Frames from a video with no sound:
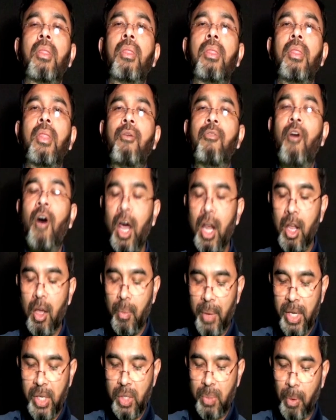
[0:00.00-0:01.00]
the volume
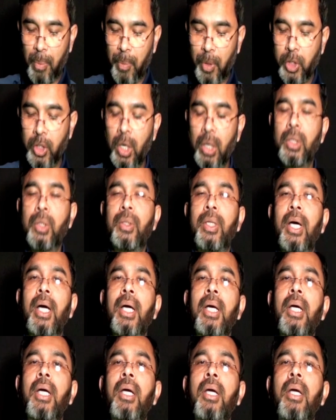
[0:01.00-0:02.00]
is proportional to the
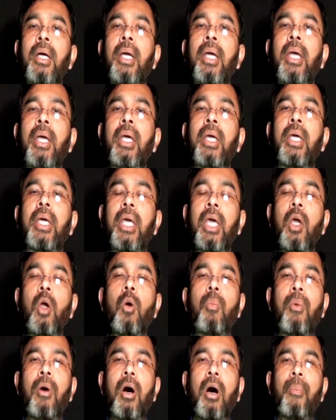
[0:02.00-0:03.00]

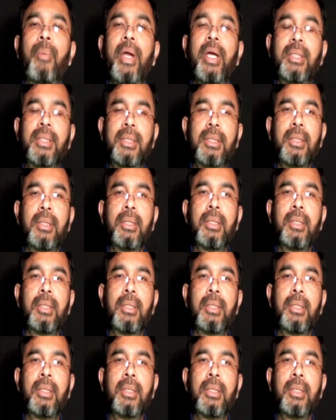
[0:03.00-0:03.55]
cube of its